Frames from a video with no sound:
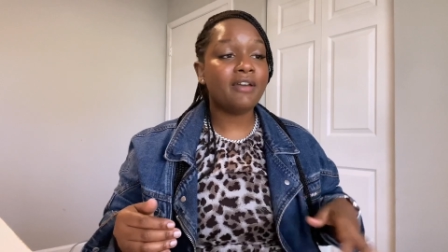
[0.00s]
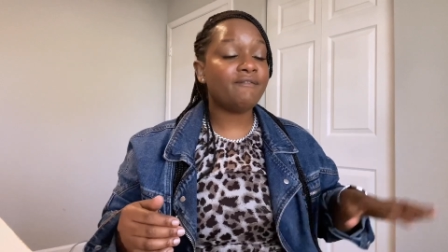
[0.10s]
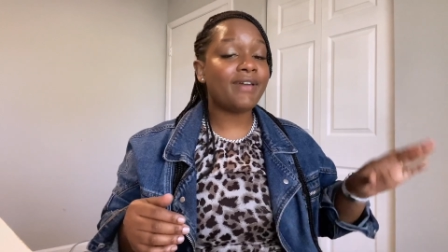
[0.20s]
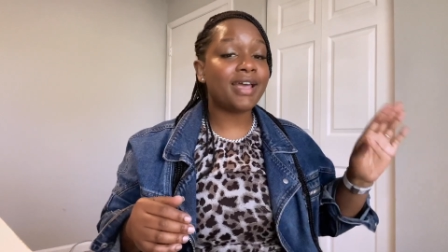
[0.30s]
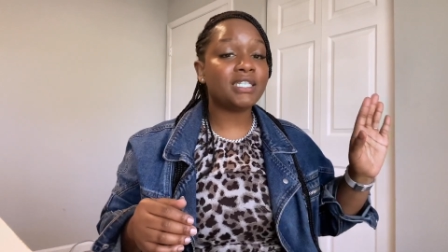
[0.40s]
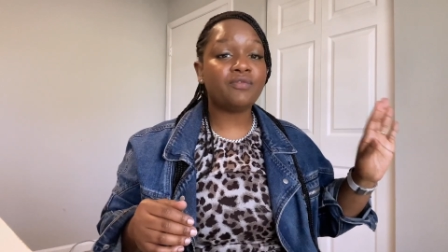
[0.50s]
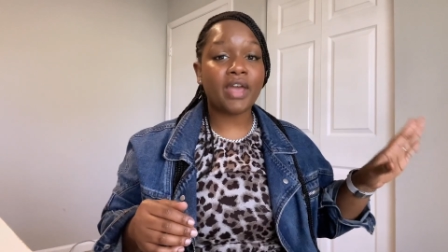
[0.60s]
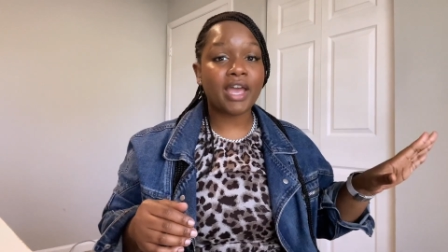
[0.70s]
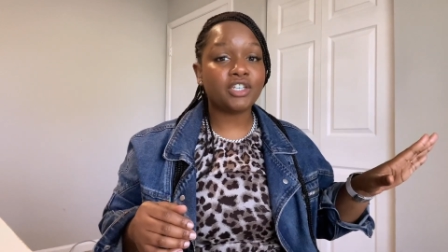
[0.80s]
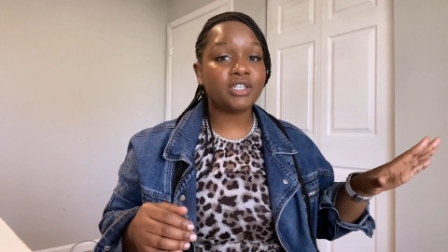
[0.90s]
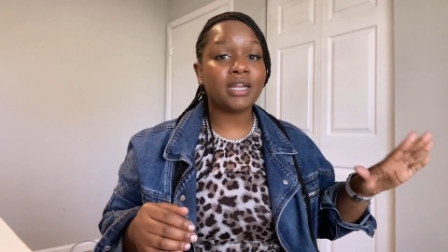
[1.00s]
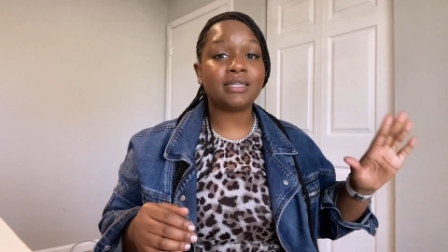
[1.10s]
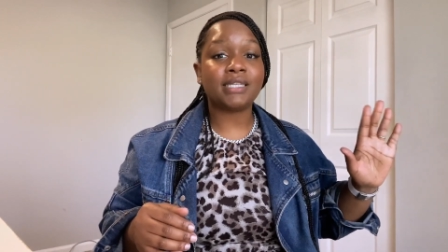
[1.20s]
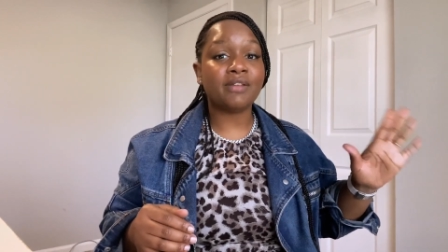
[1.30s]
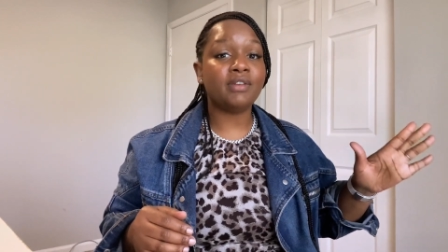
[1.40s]
Fast fashion has
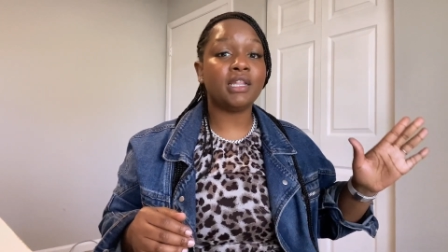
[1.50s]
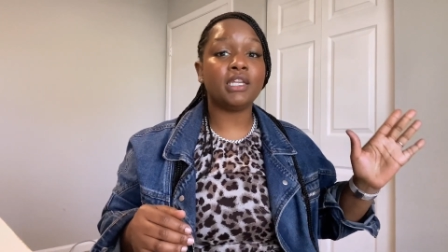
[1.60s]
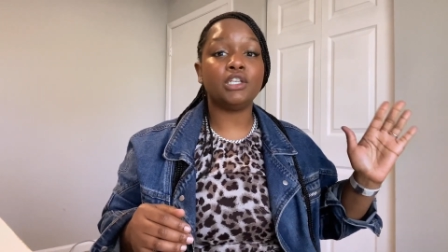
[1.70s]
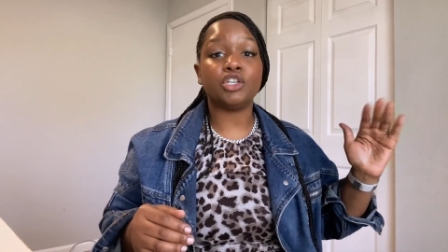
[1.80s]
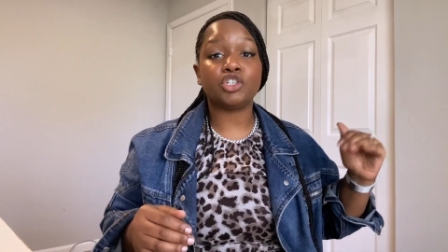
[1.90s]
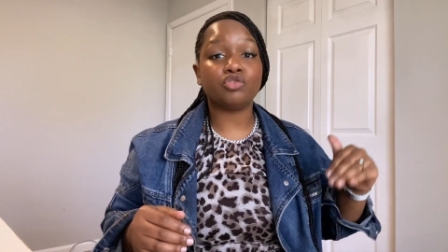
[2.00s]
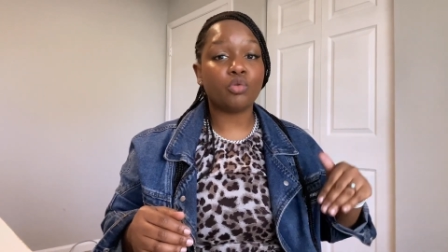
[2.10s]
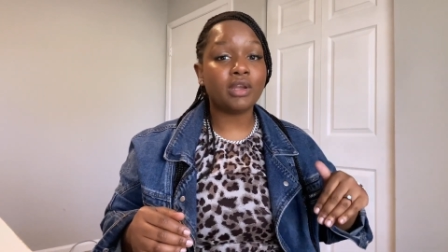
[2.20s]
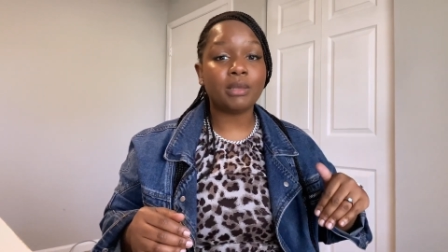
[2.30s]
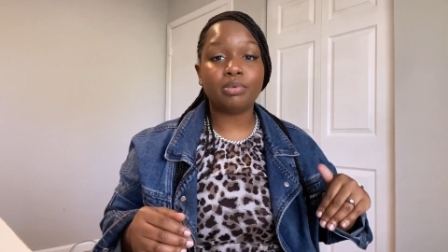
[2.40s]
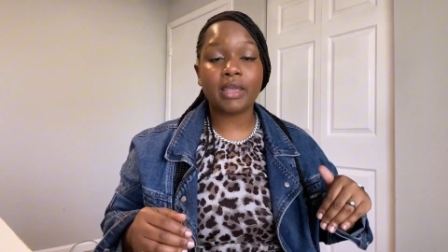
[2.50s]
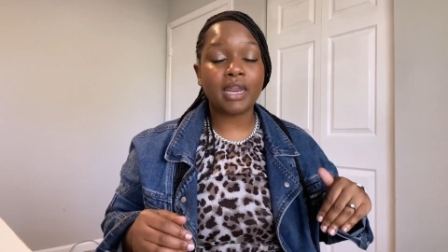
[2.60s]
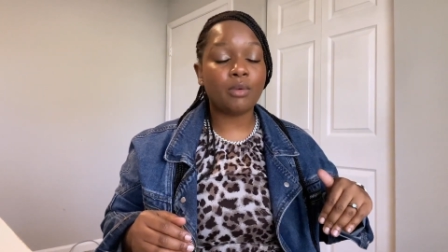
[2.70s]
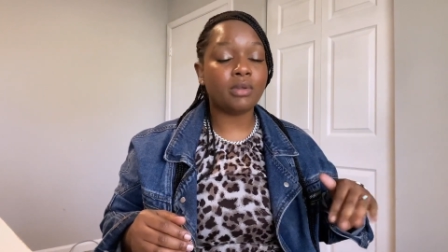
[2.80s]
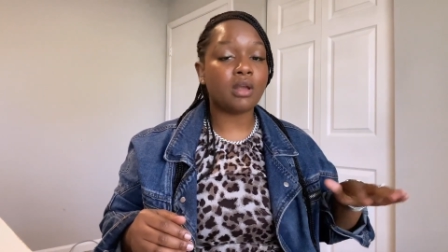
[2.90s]
definitely destroyed the
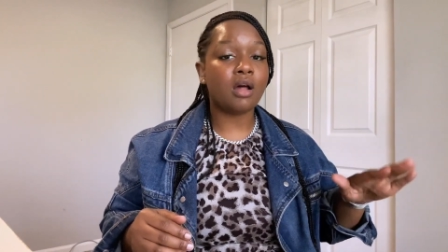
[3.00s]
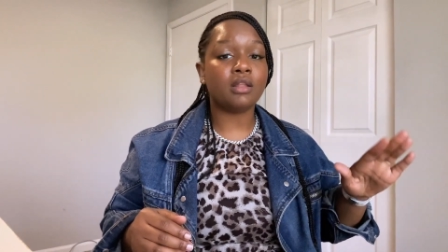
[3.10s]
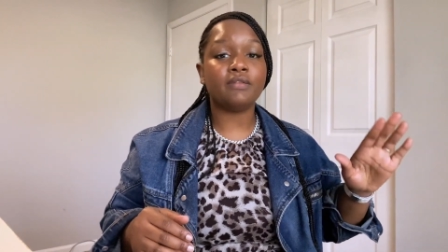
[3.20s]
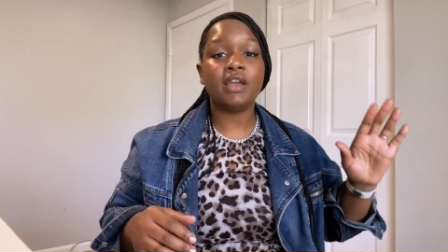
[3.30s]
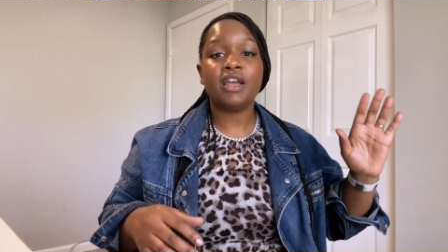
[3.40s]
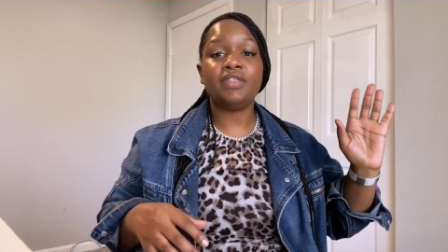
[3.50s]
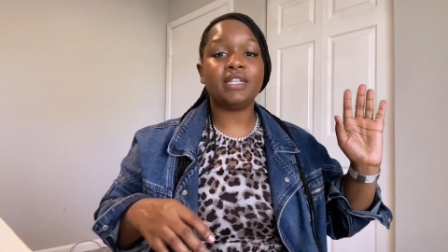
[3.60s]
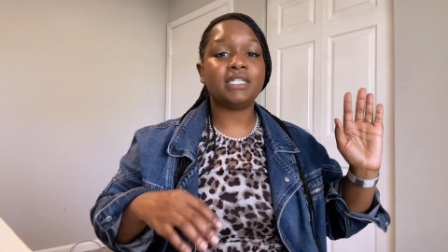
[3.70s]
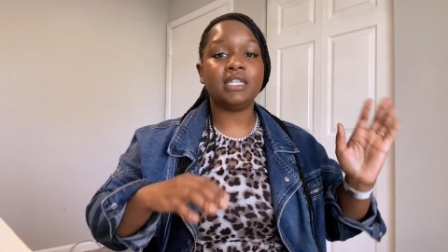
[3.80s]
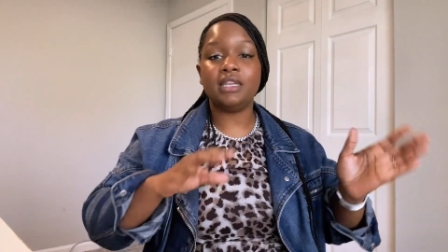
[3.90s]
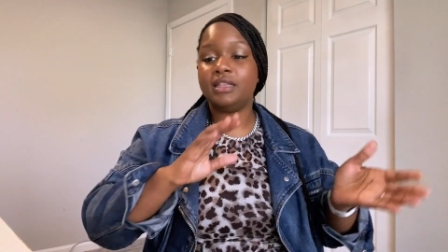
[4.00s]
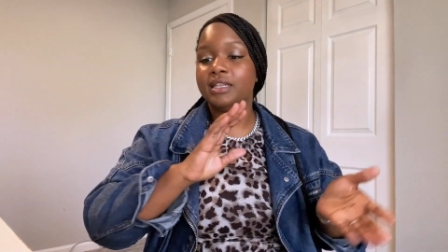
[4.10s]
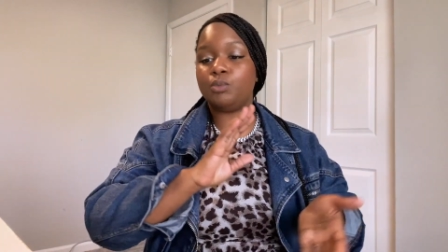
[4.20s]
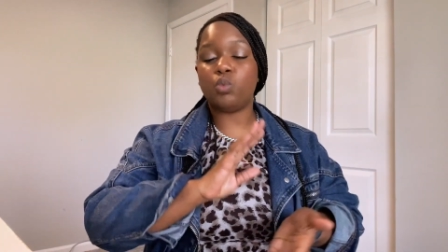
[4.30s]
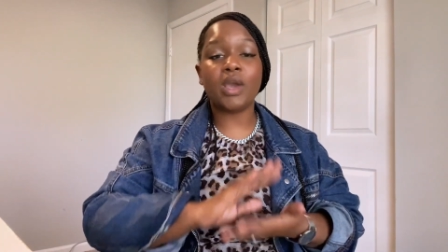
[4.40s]
planet with all of the
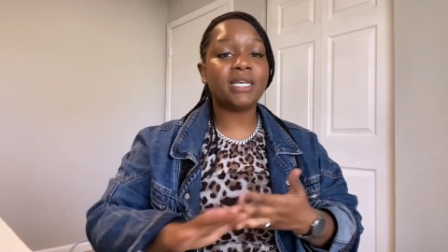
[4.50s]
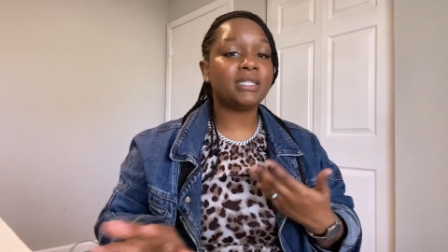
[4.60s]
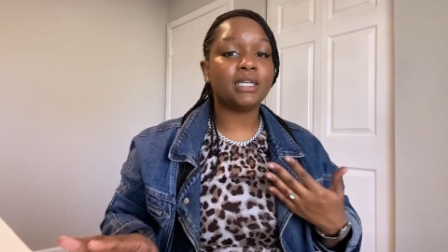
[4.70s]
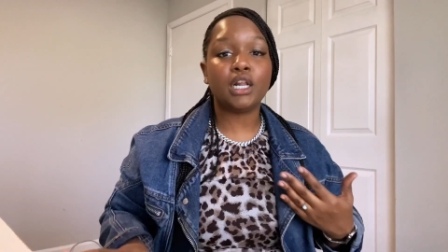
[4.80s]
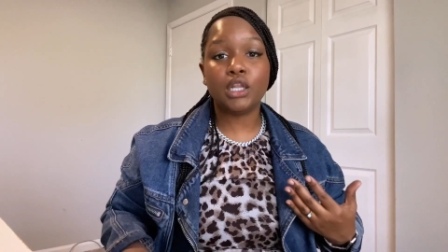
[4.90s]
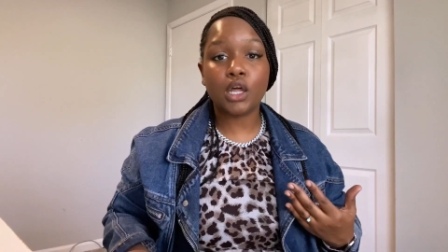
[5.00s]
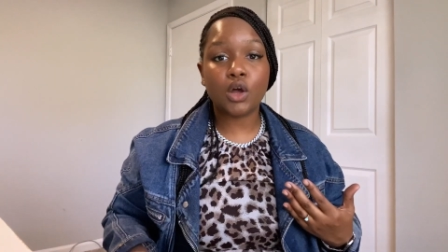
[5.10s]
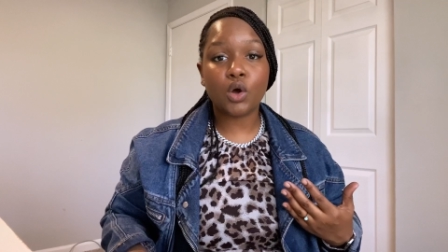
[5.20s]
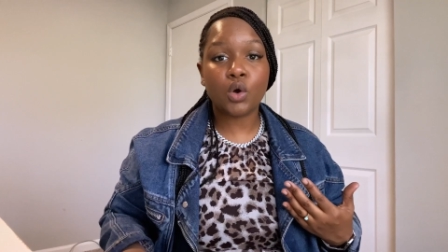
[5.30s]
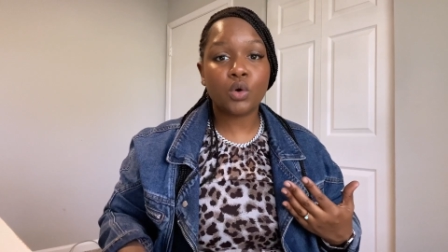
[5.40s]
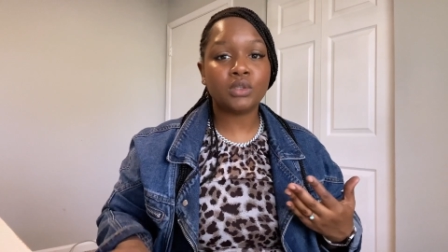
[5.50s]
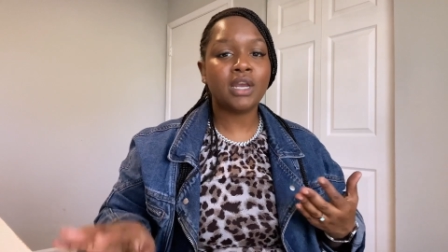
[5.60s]
wasted clothes,